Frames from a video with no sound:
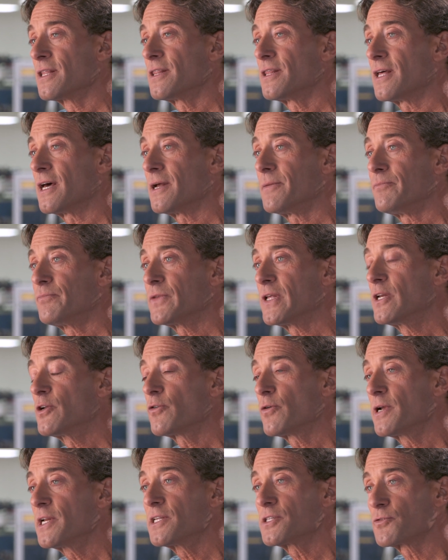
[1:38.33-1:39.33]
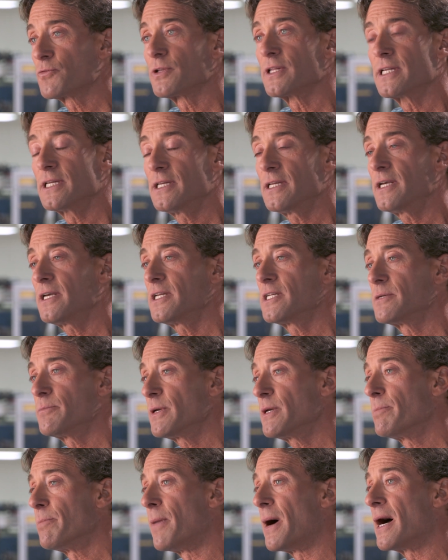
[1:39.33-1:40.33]
that ingredients really need to
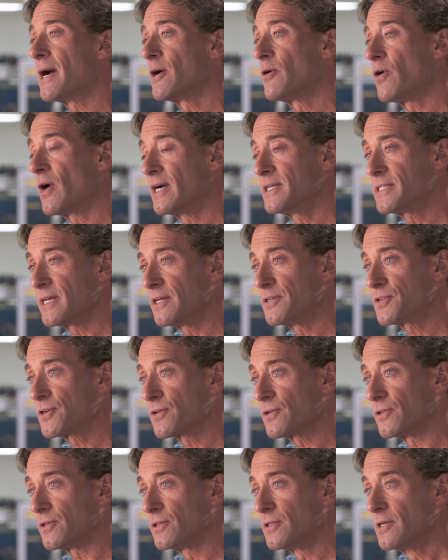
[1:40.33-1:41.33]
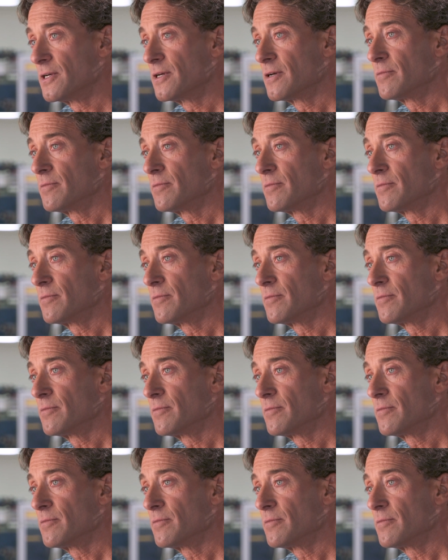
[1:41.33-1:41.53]
be bioidentical